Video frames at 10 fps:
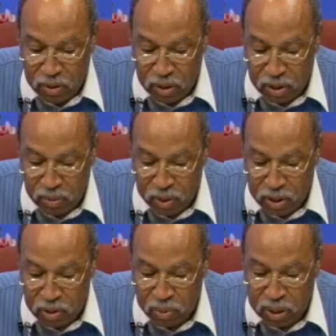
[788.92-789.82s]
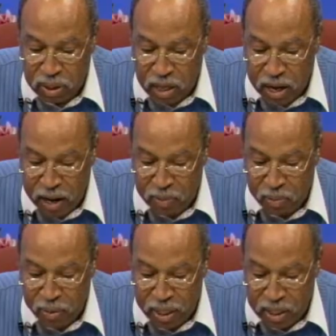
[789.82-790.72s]
works which God
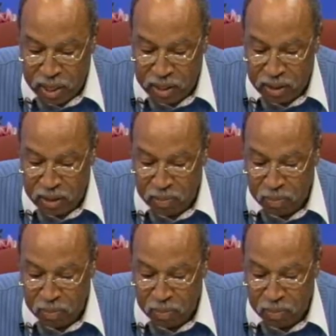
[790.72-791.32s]
predestined,